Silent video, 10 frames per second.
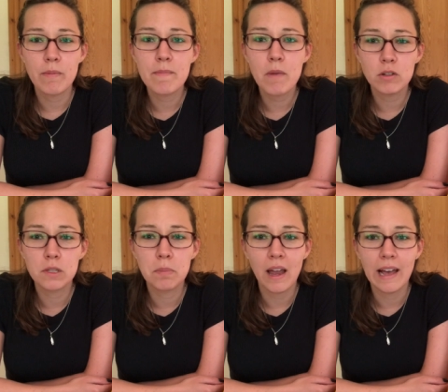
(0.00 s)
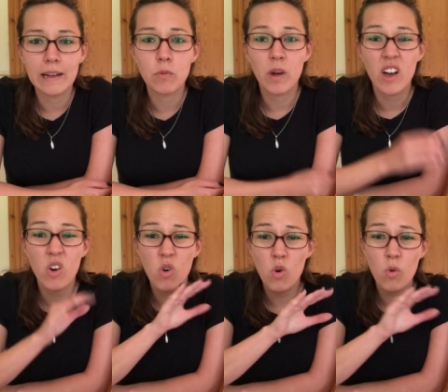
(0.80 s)
we're multiplying, we're
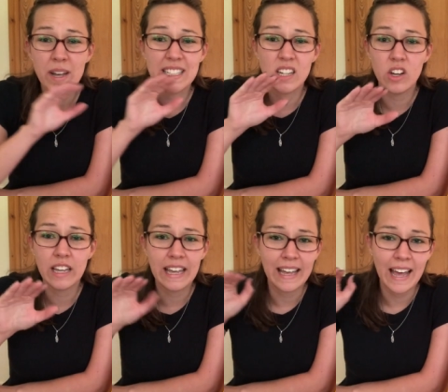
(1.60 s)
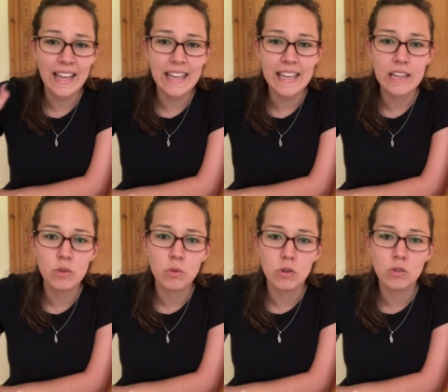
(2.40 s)
always looking at
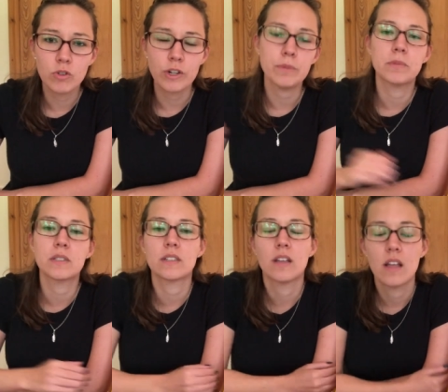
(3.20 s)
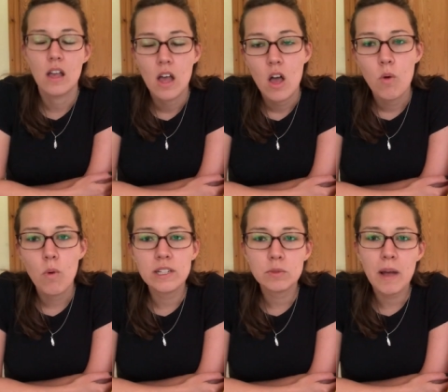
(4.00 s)
equal groups.
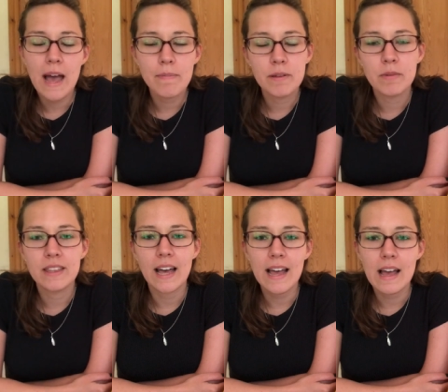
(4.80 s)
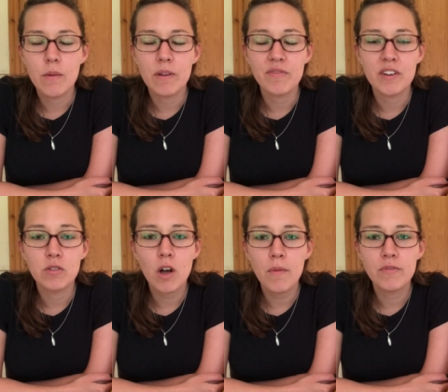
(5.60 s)
Once we're happy with that and we feel
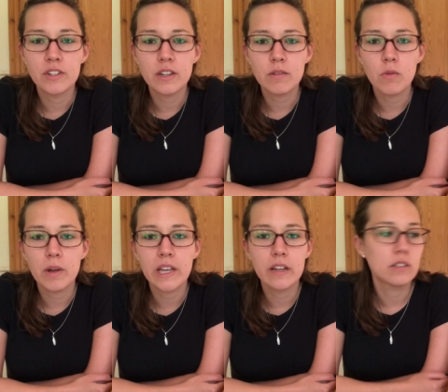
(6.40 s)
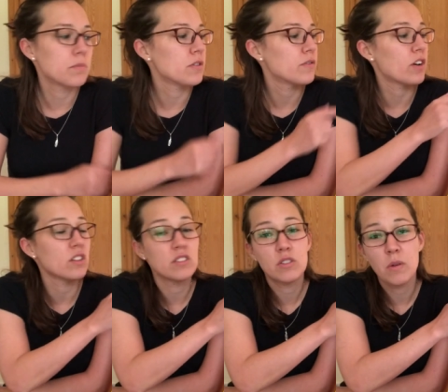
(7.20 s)
confident, we're going to move
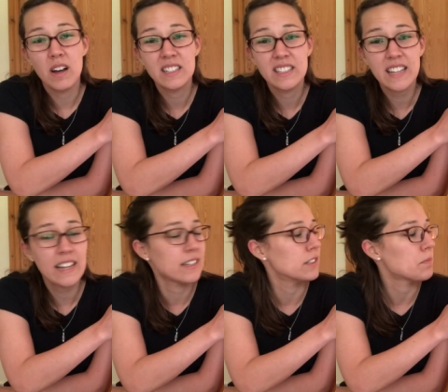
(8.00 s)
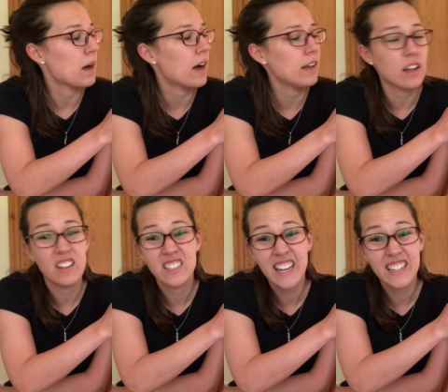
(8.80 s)
on to our second part, our
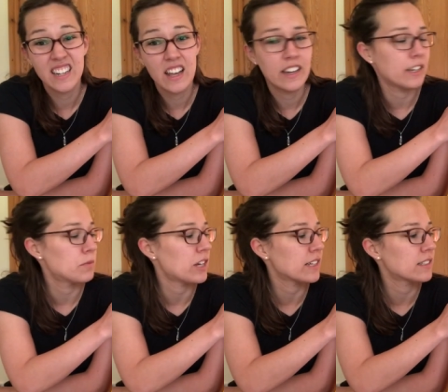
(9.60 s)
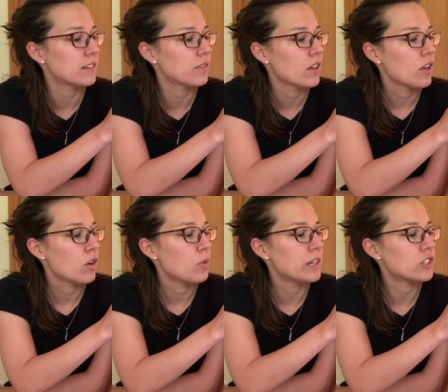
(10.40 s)
second learning objective,
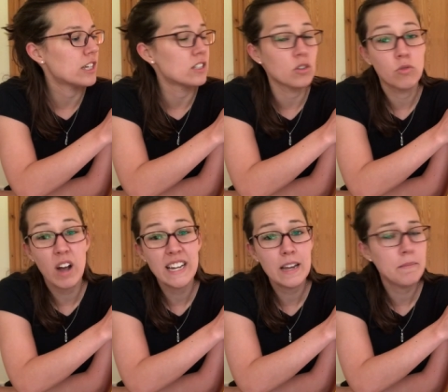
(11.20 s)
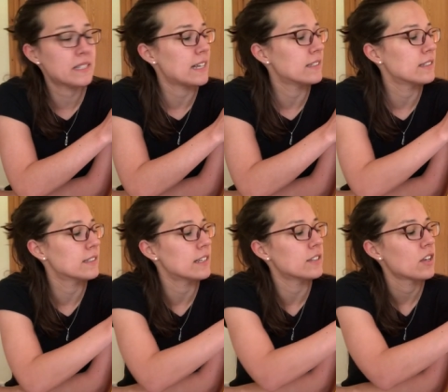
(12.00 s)
which is to write number
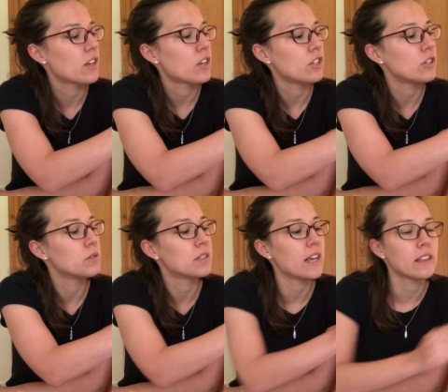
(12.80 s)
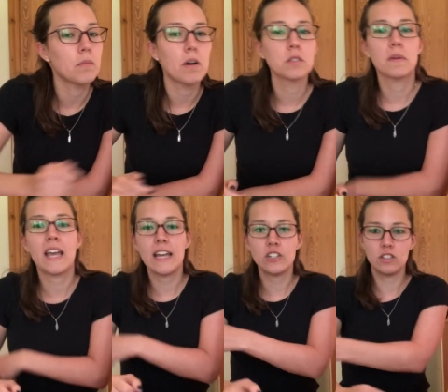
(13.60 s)
sentences using the
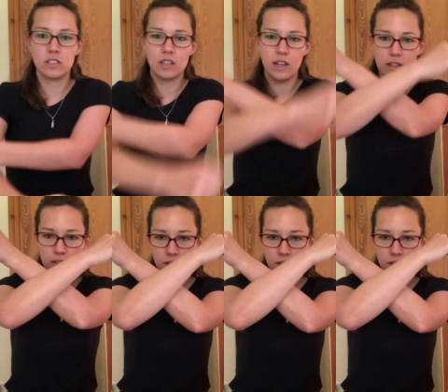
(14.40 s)
multiplication sign,